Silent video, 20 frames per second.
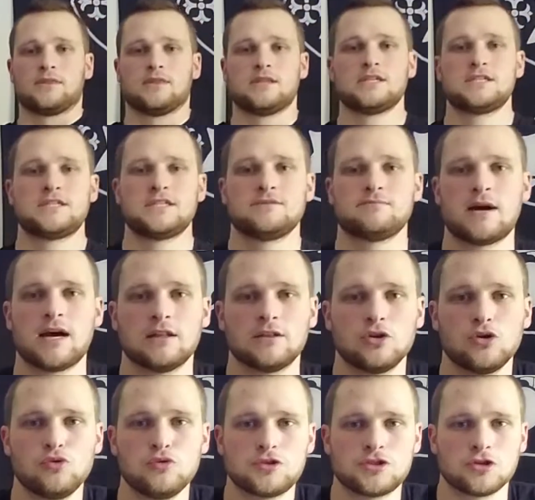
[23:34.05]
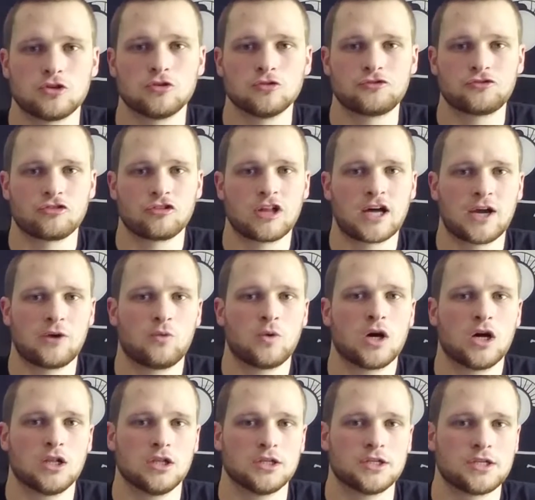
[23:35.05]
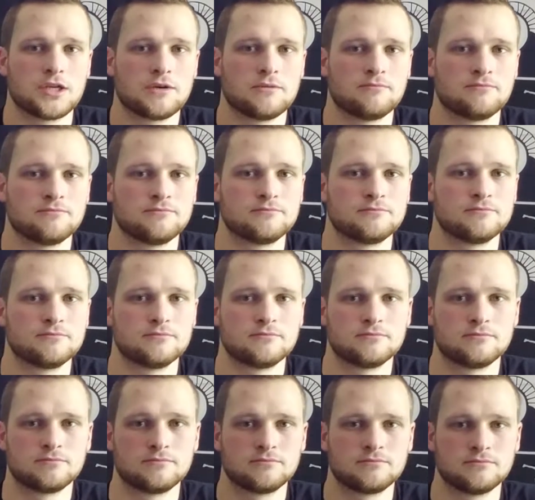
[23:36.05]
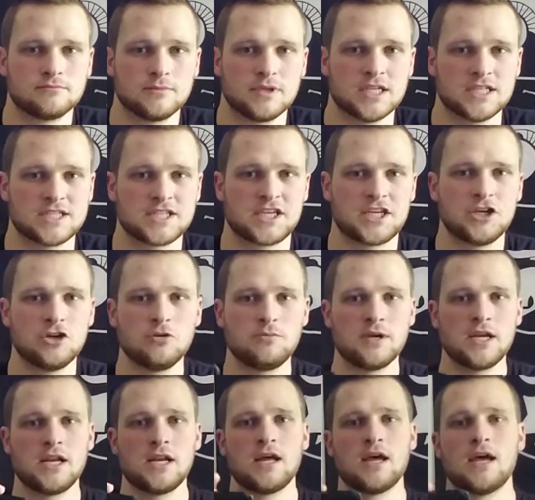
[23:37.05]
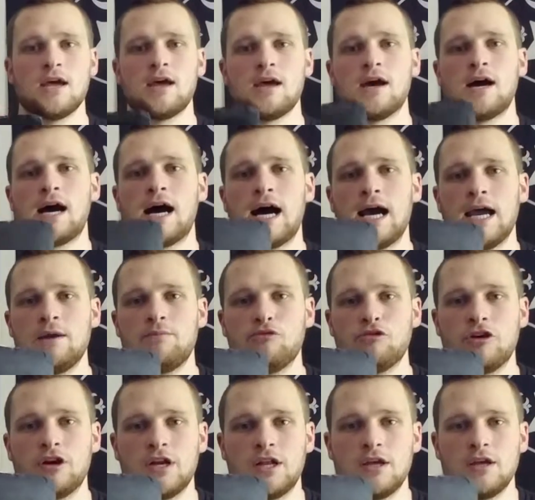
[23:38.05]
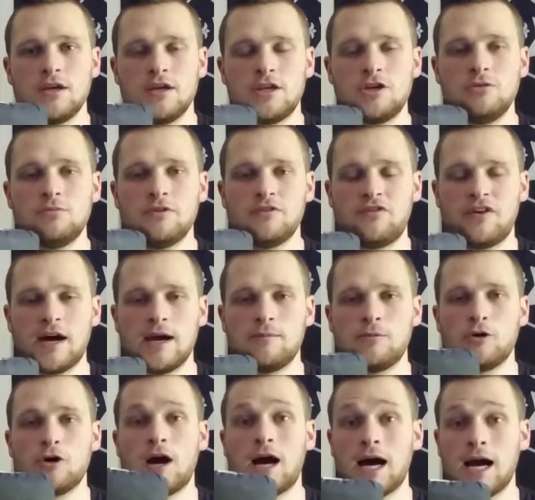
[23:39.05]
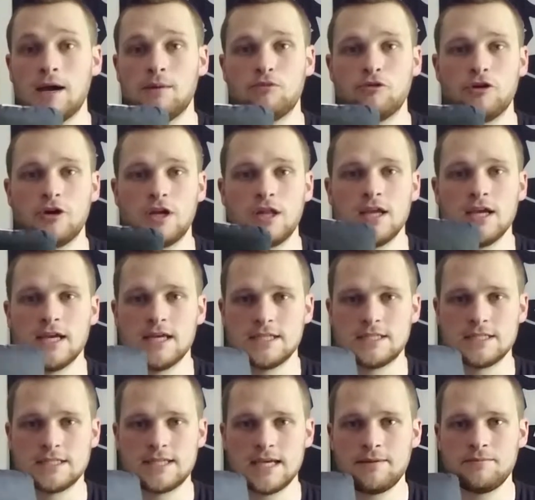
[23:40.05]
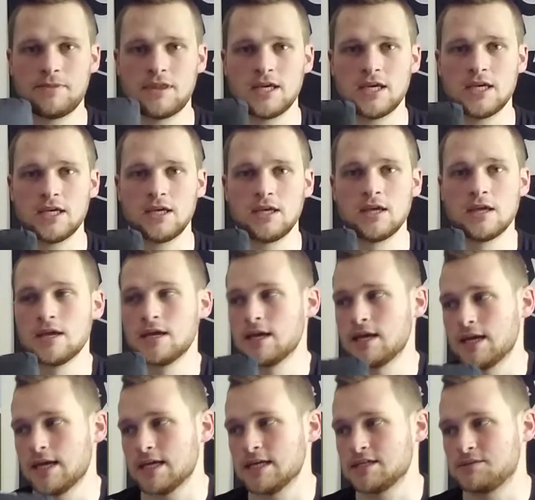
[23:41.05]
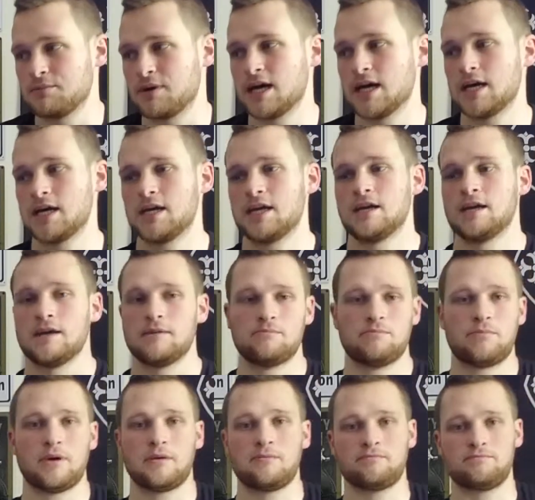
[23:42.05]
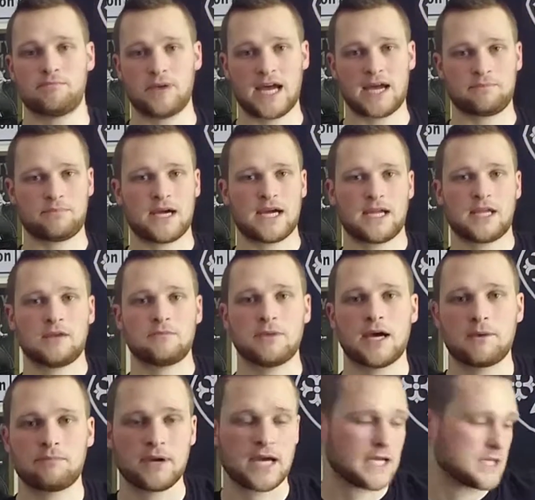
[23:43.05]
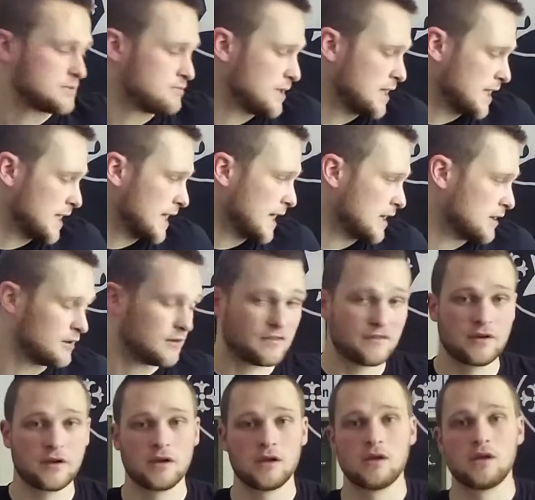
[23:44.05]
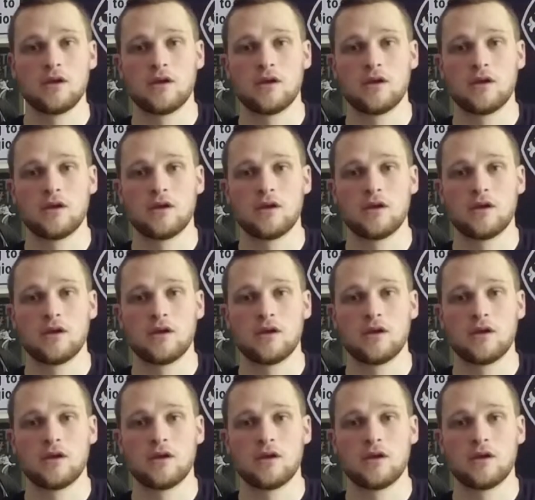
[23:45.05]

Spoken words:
This is my Loops ultralight wallet. It's Cuban fiber hybrid. It's the same thing as my backpack's made out